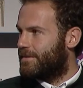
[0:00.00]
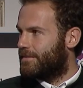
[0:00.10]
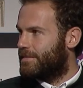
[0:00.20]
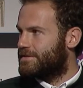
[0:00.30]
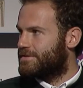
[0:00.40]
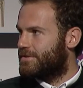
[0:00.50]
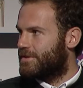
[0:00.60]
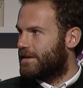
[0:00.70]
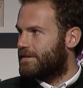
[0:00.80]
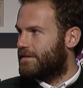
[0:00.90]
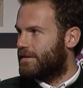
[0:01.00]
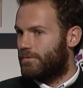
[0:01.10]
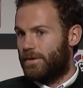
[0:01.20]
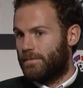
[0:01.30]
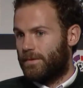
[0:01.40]
like Manchester United, and
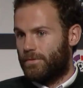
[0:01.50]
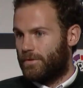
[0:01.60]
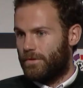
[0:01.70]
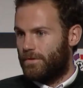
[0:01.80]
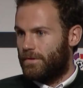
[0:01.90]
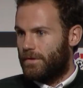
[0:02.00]
wherever we go,